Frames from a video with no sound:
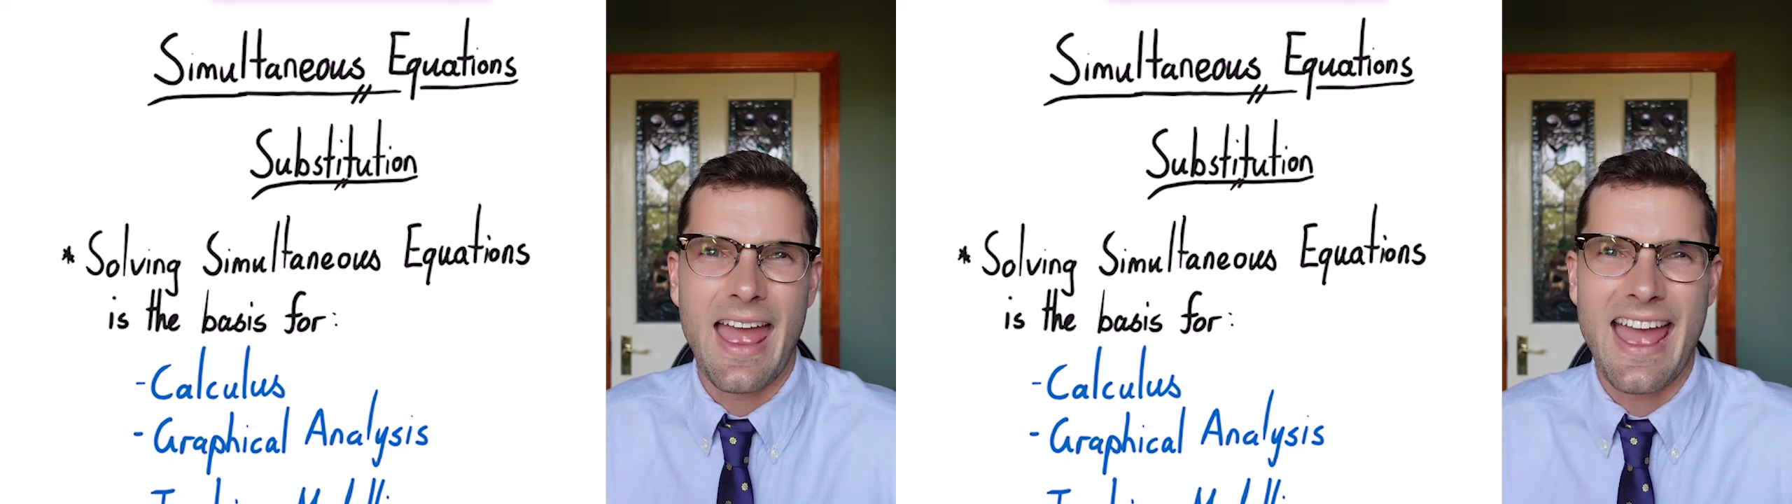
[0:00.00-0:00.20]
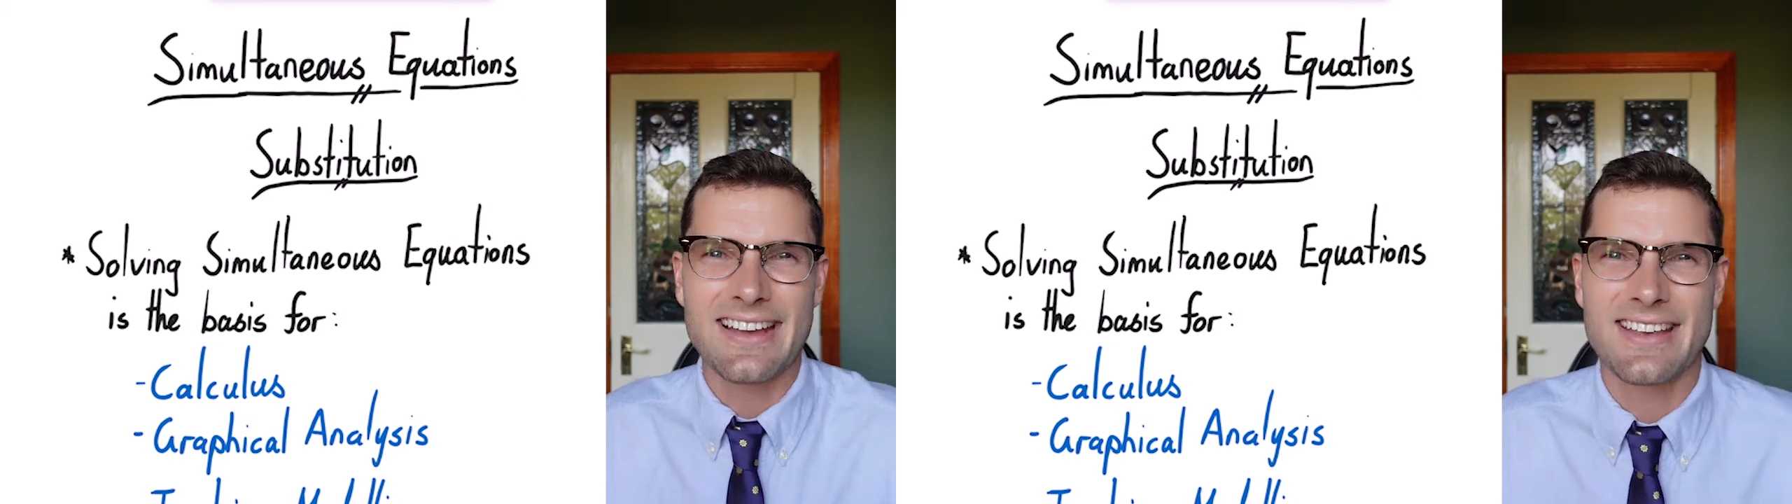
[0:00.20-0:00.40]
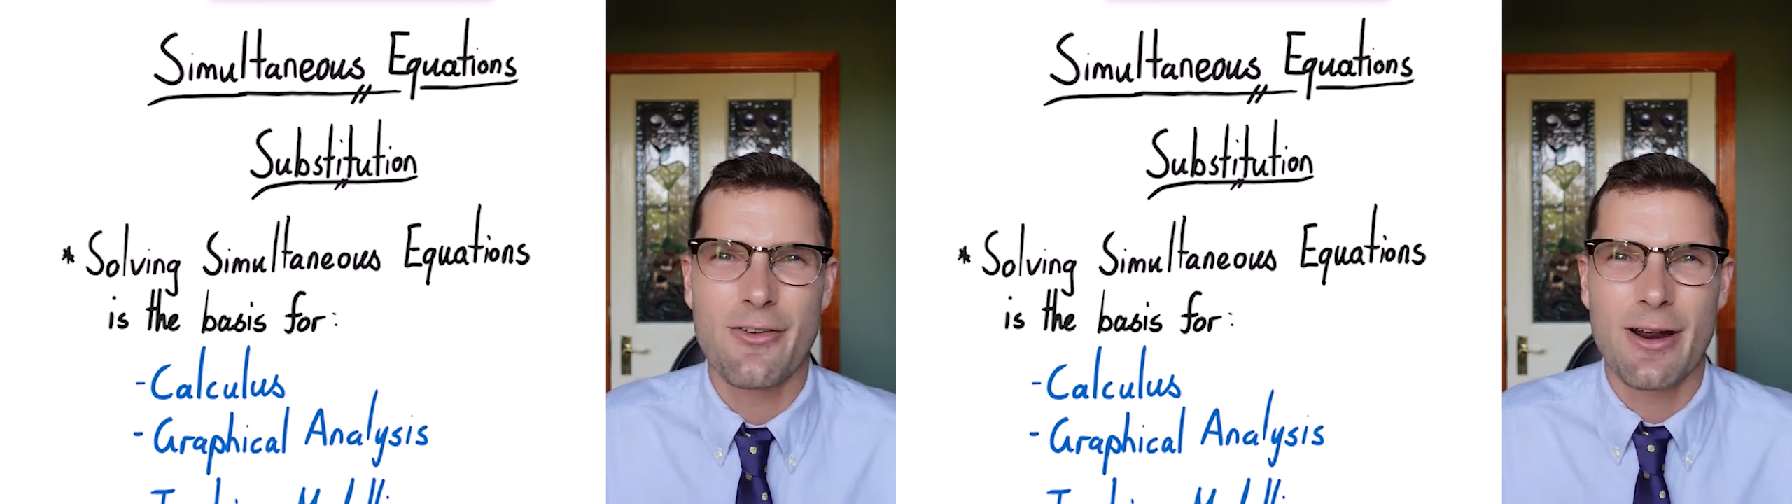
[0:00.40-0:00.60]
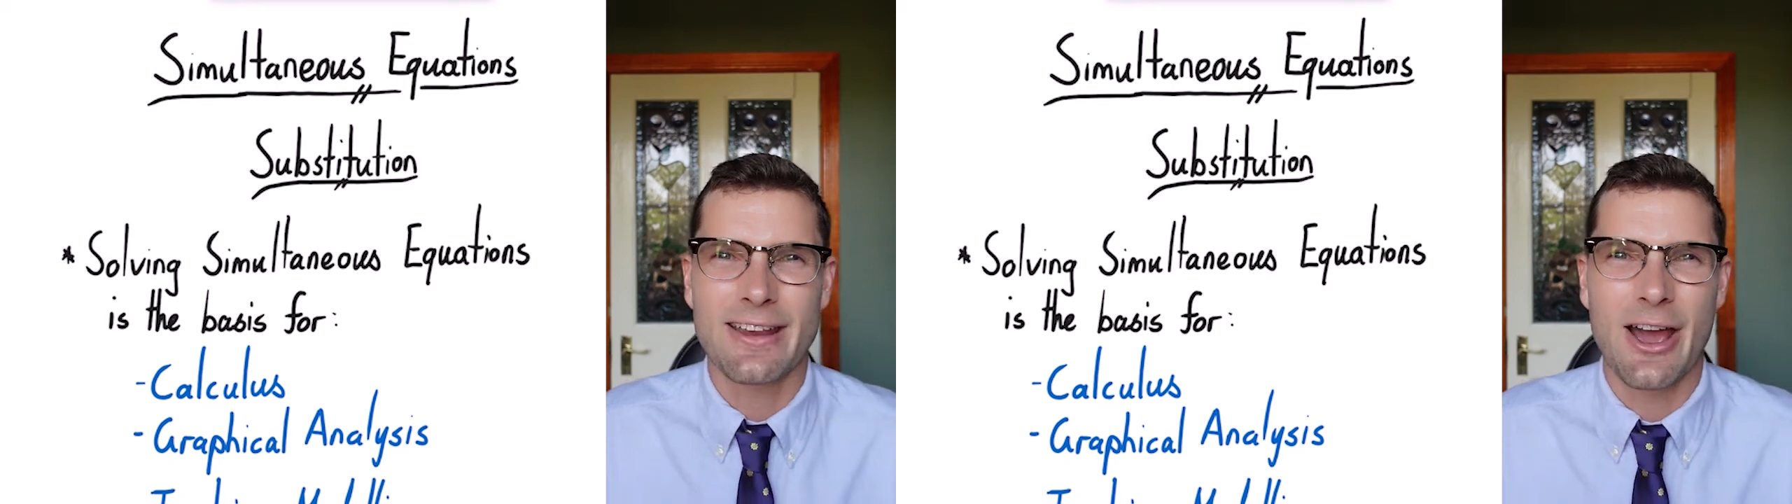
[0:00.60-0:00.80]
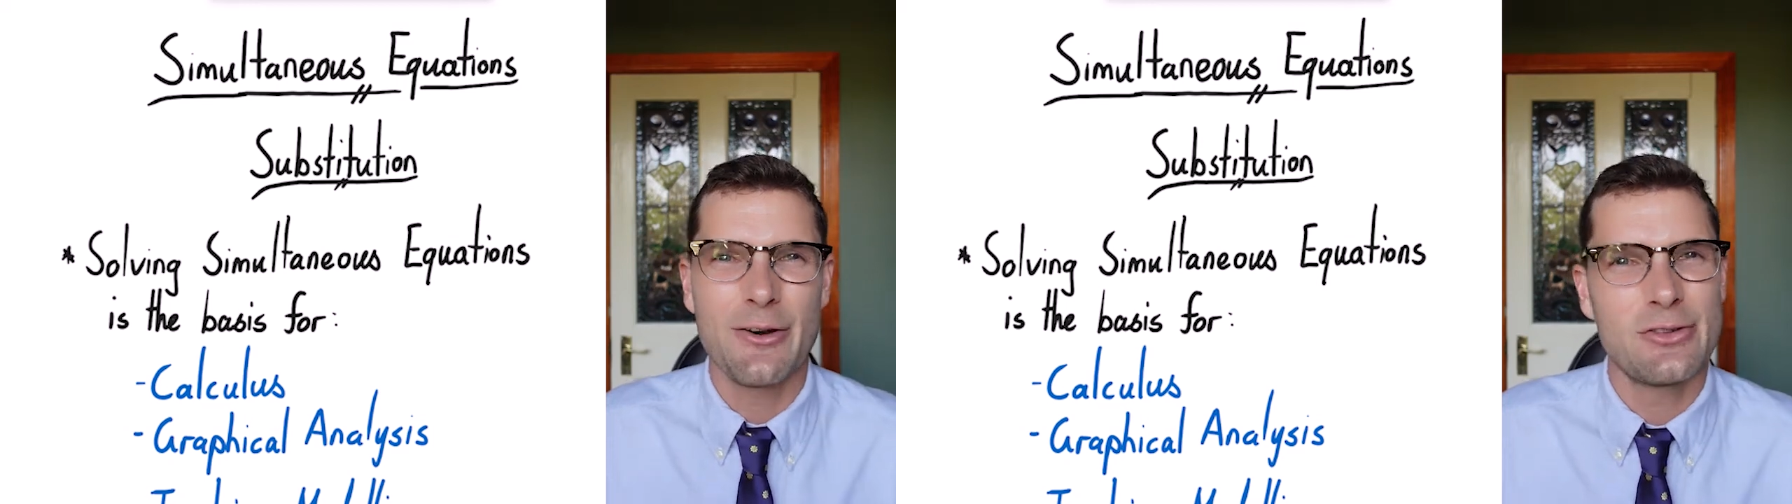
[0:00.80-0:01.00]
How's everyone
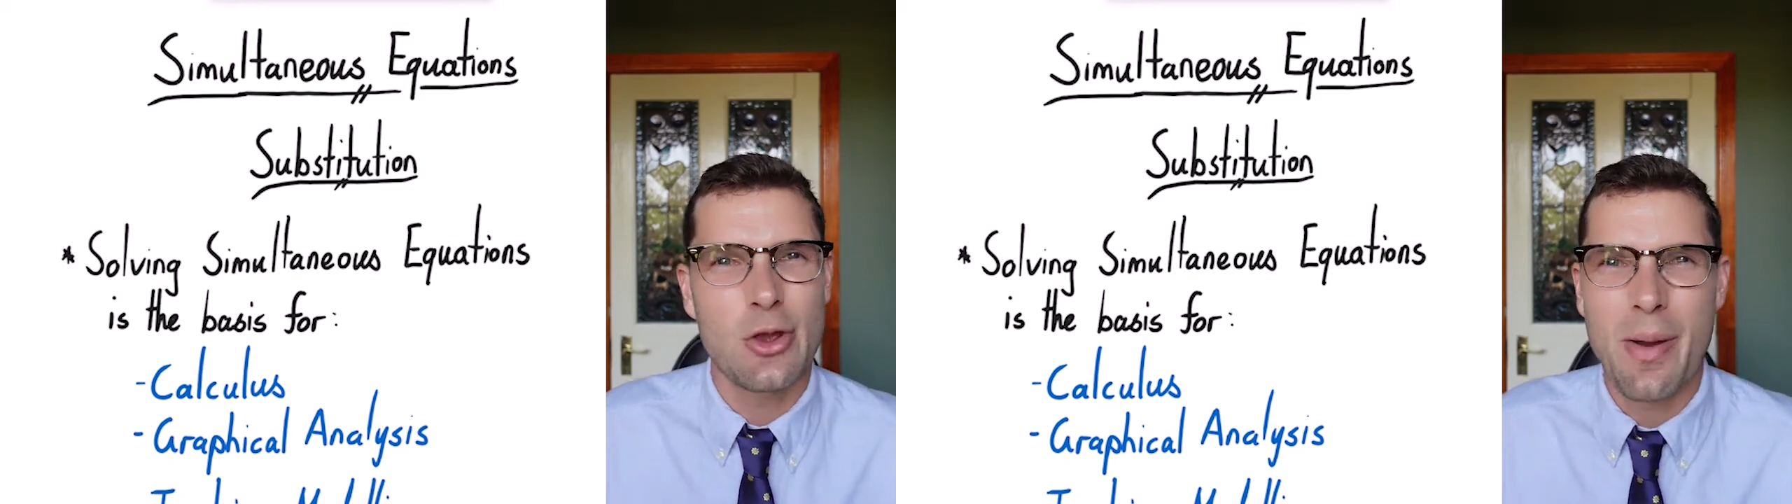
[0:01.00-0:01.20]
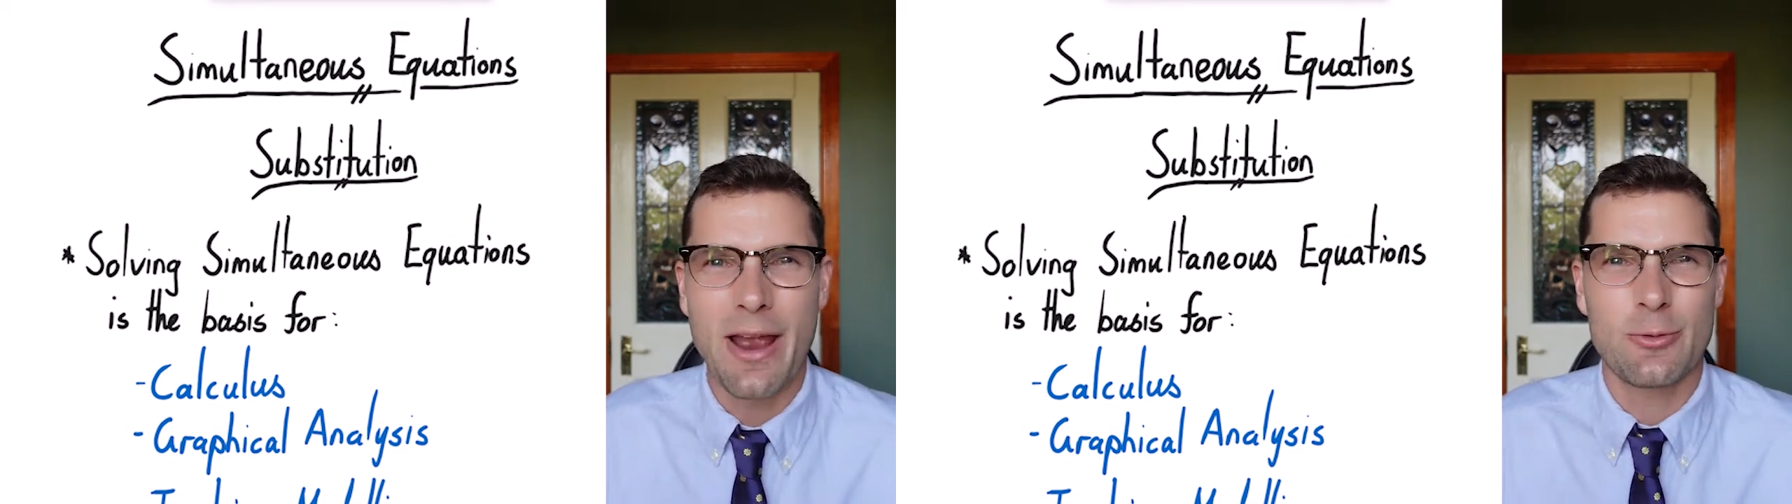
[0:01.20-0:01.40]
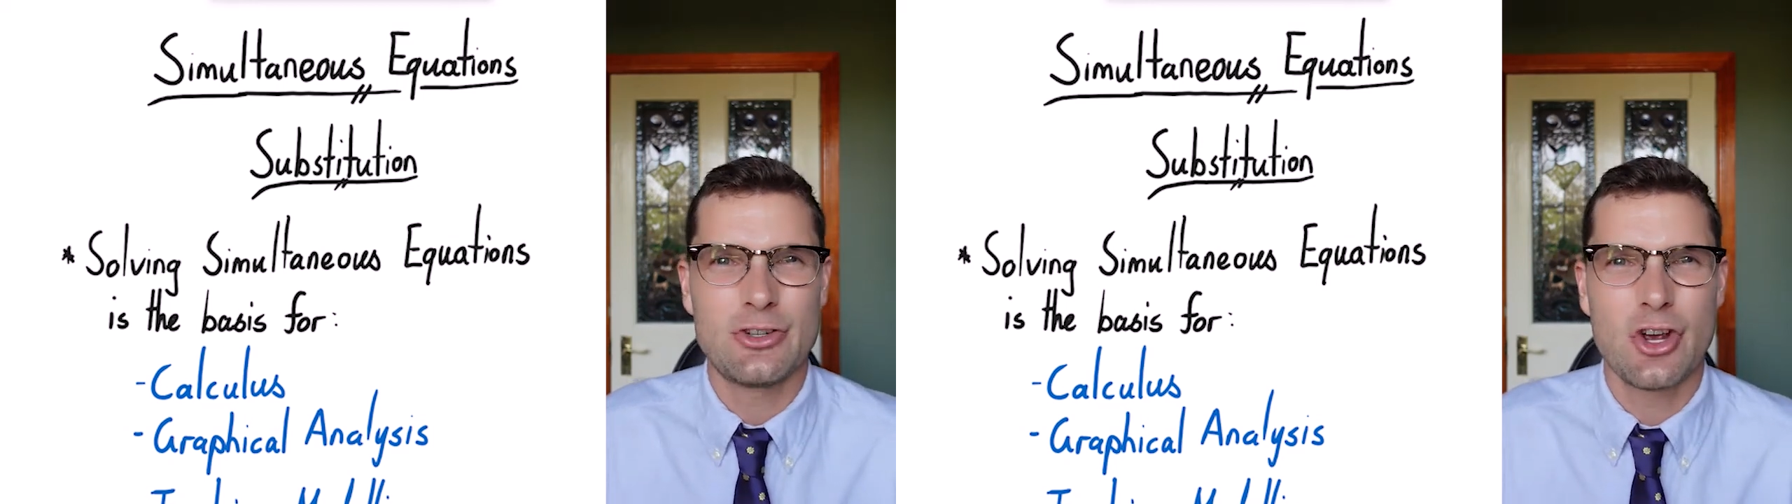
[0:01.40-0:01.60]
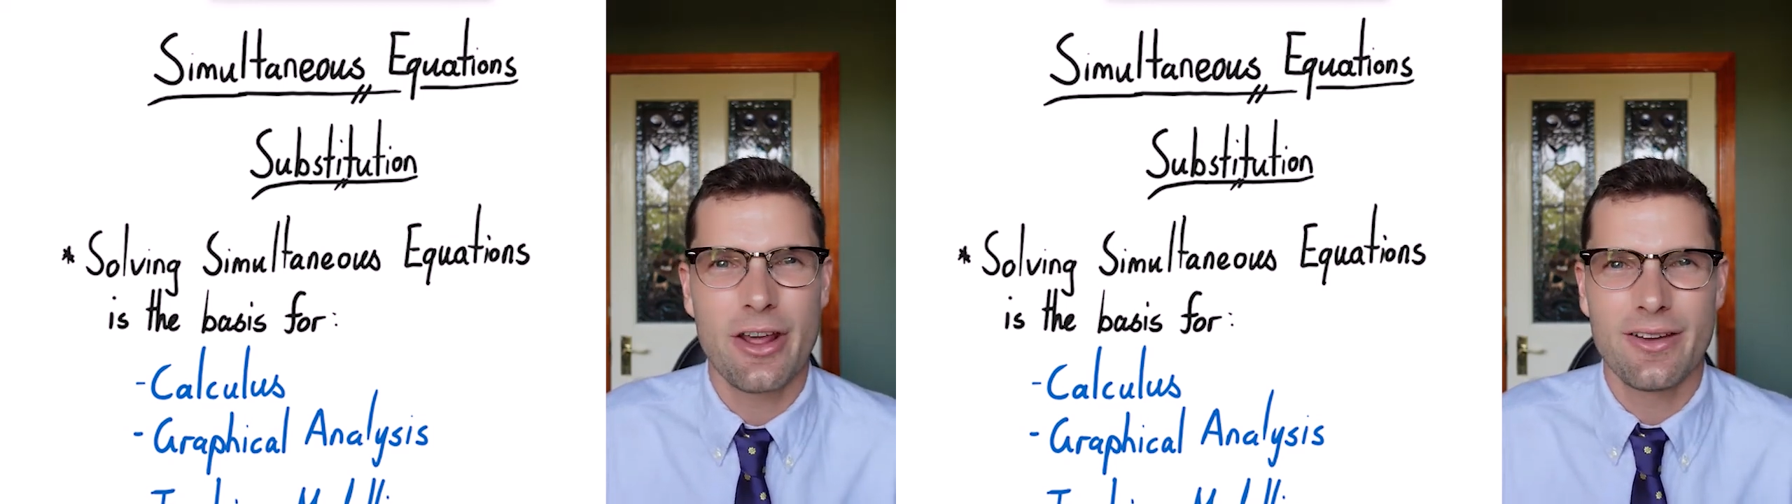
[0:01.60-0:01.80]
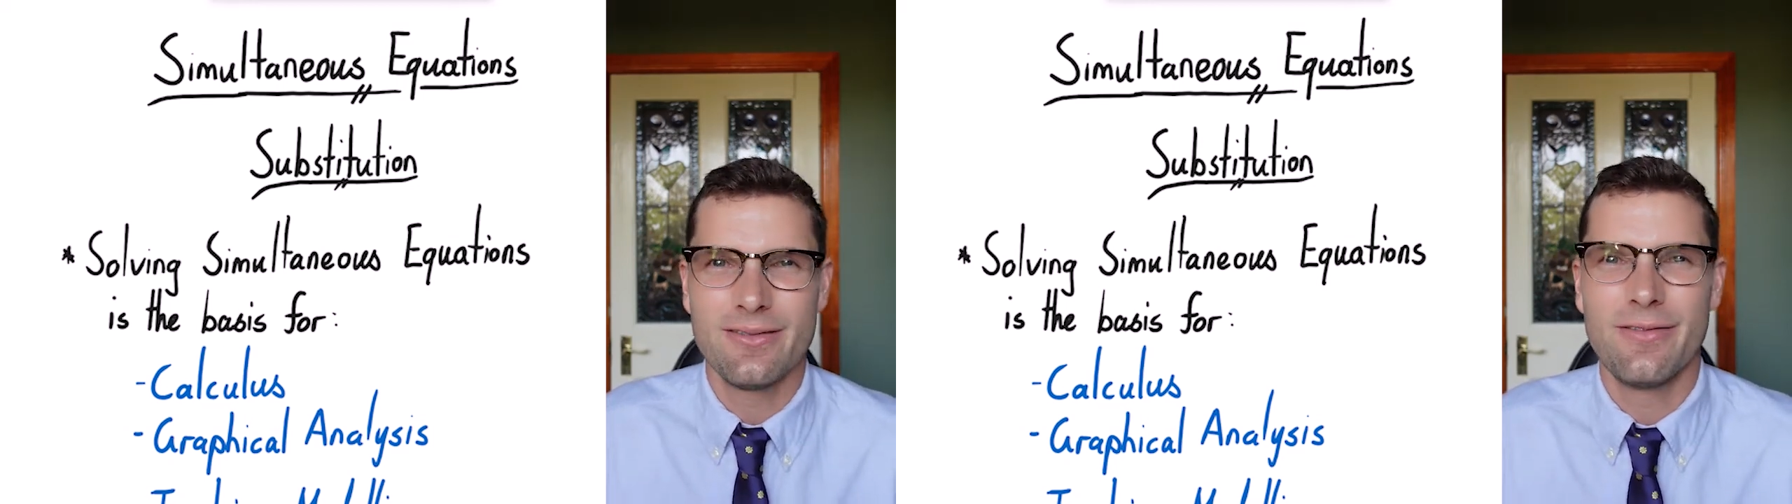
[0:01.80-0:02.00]
going? You're back with Jono